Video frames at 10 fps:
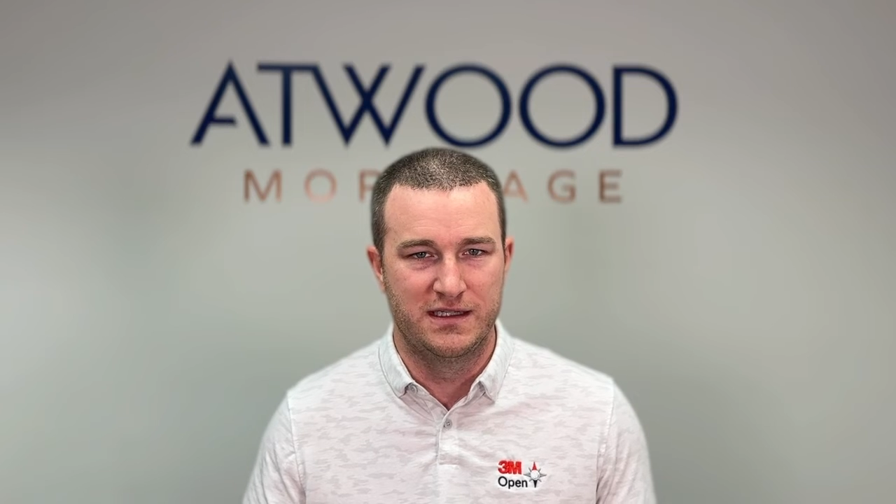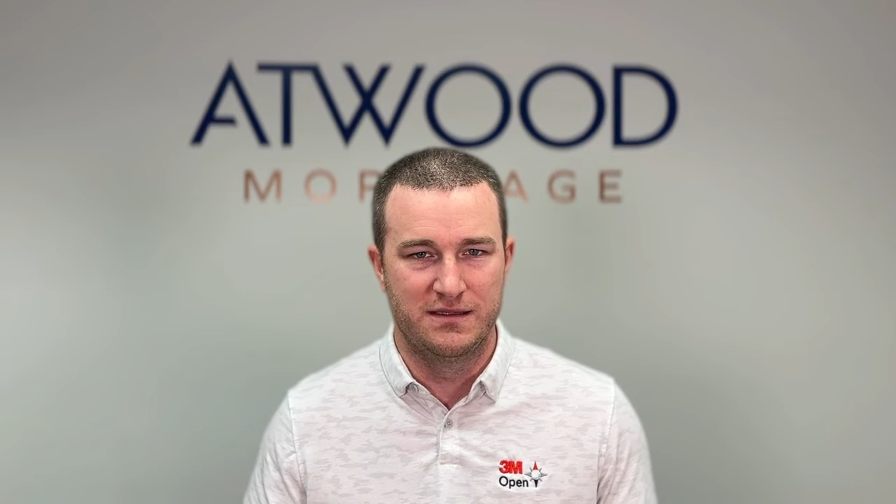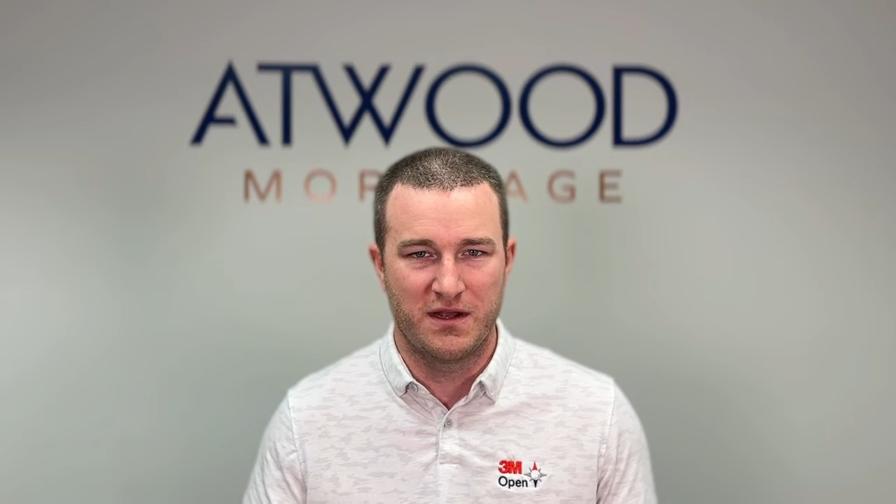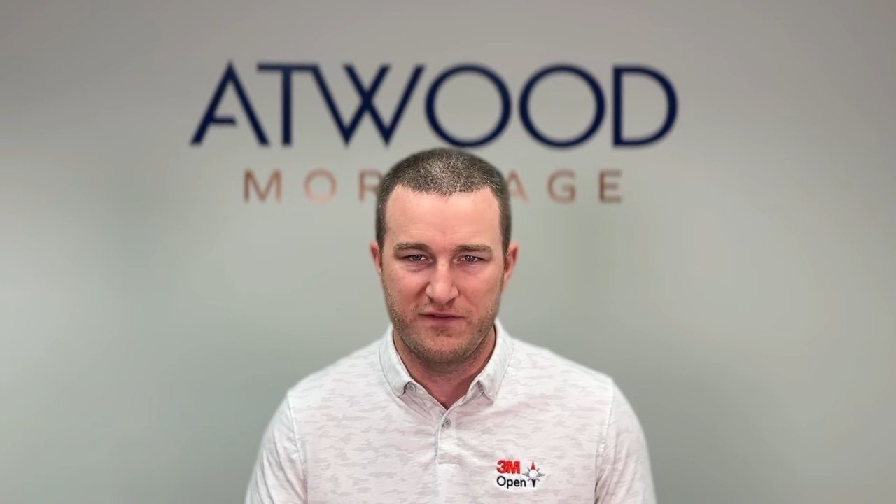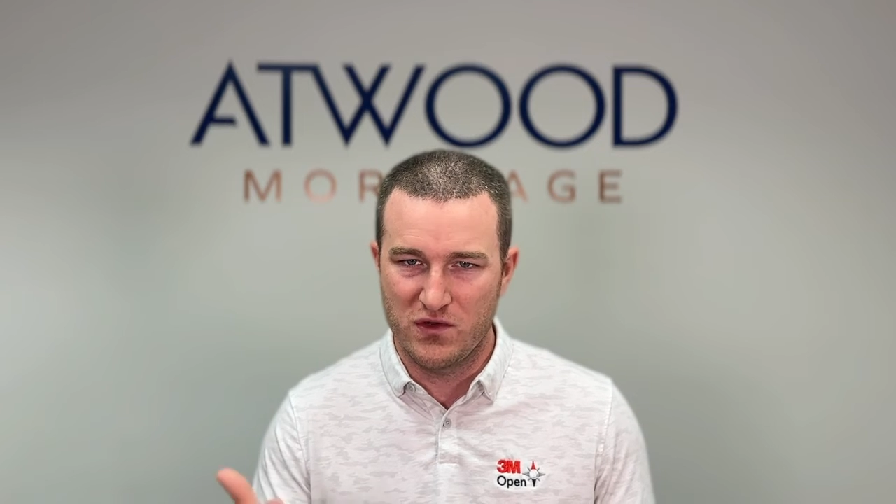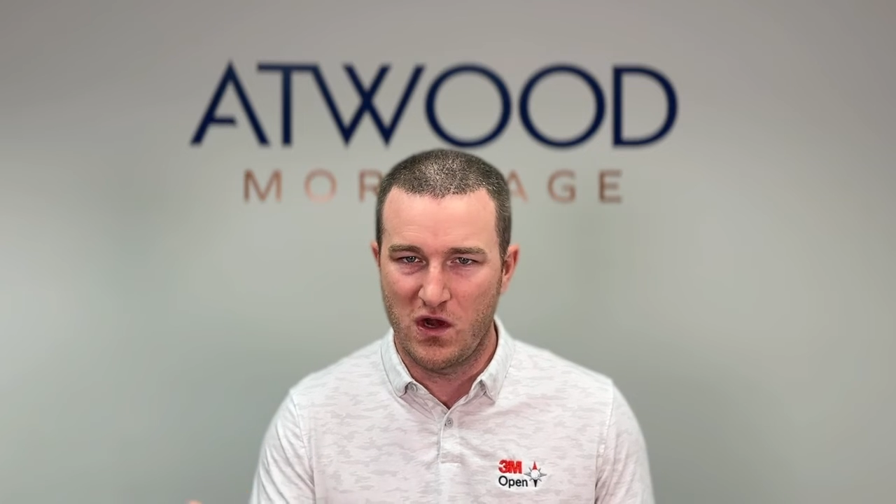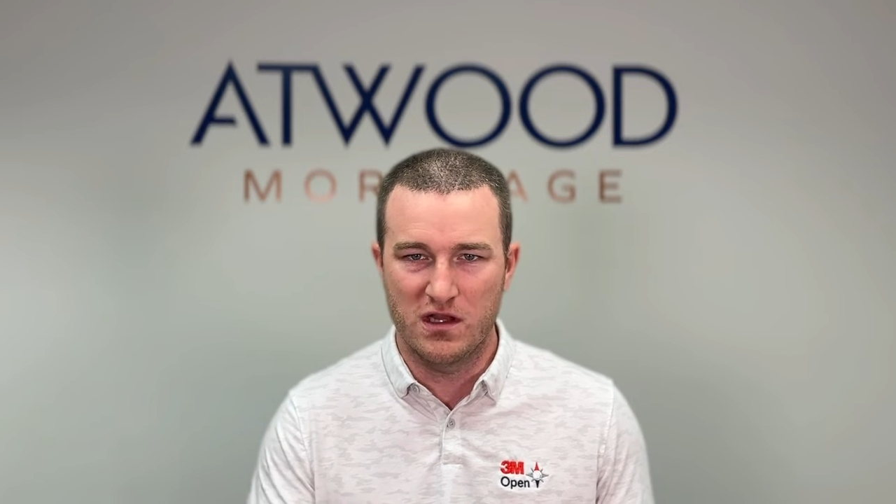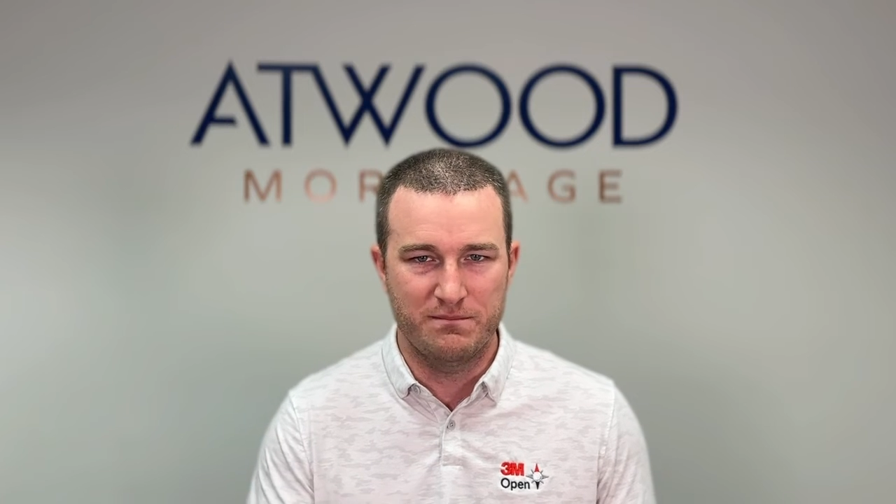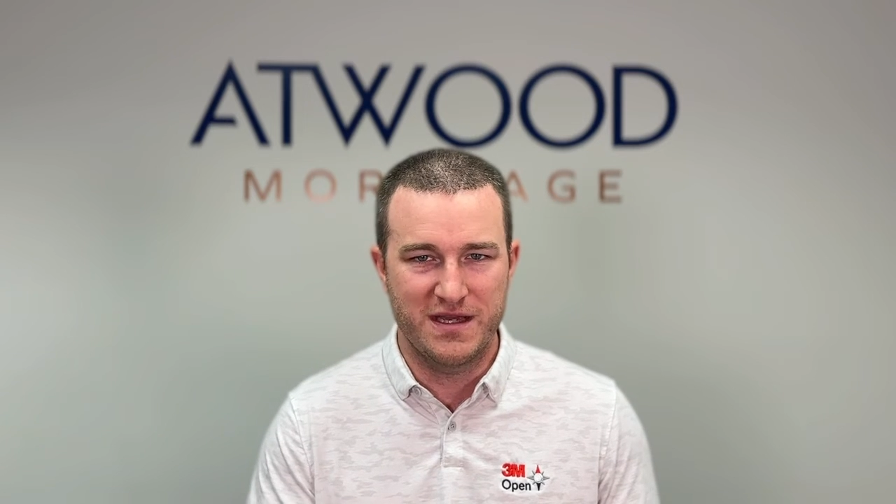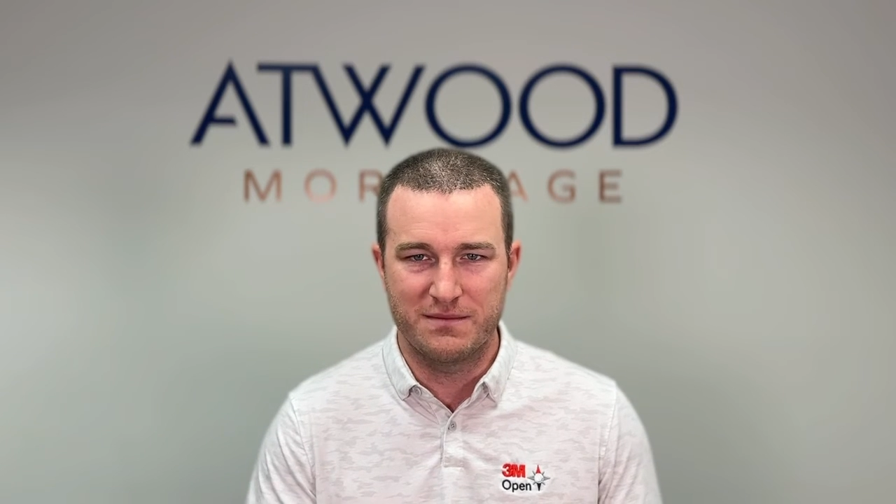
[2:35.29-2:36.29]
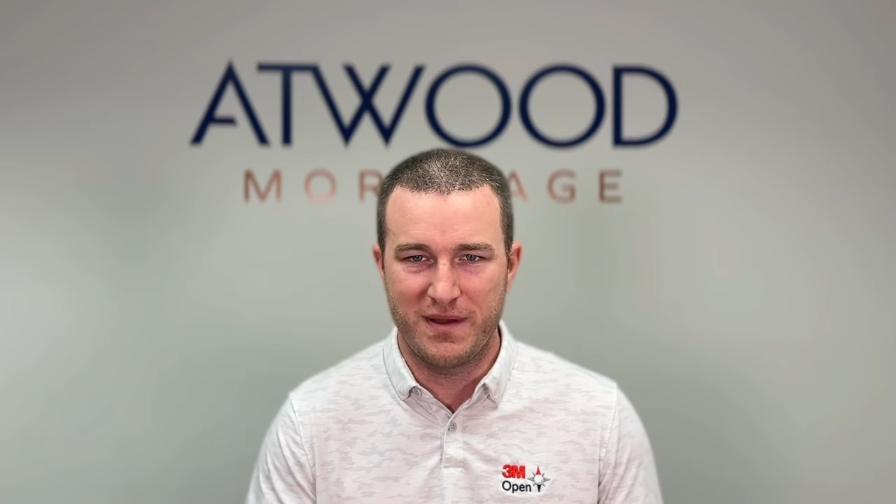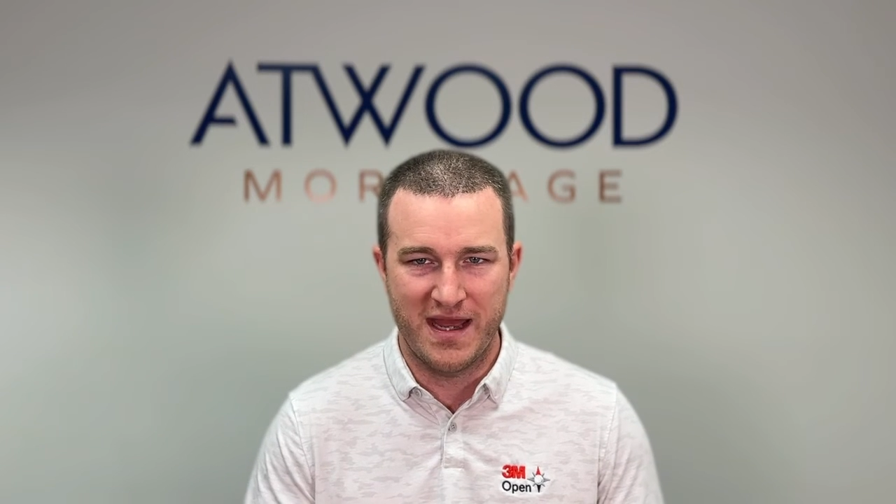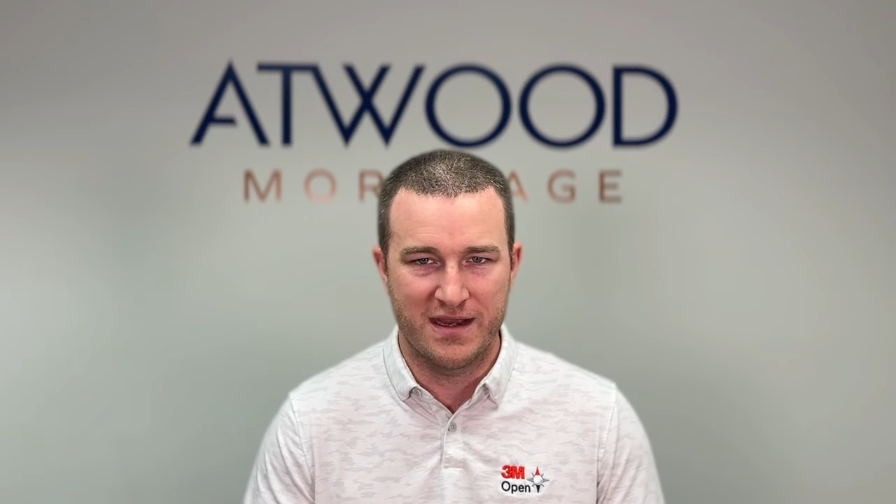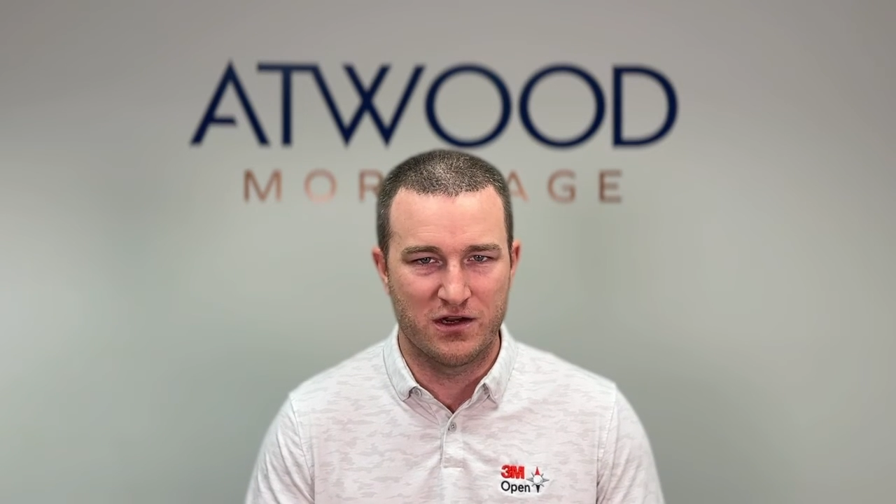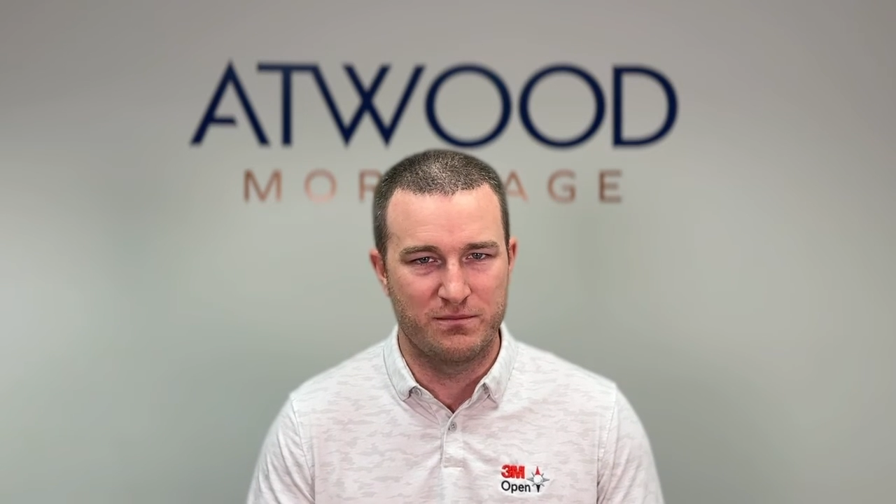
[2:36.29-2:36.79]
But if you call a big bank